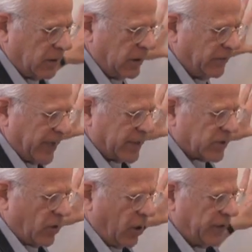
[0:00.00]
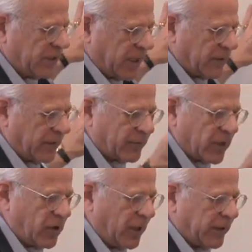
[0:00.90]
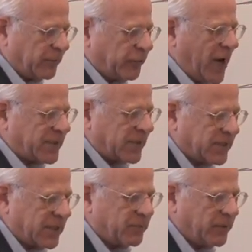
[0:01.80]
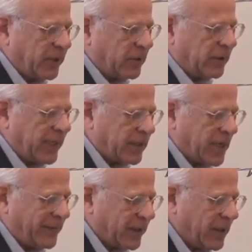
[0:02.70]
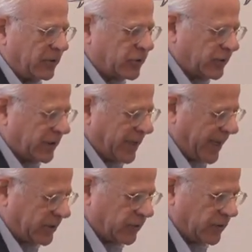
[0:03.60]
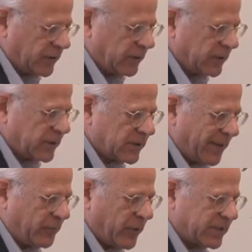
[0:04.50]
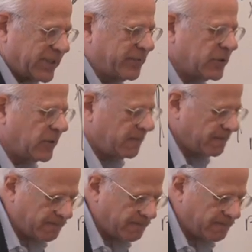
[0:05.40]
events, all these other, I'm going to call them processes, political, economic, cultural, and natural. Step one. Step two.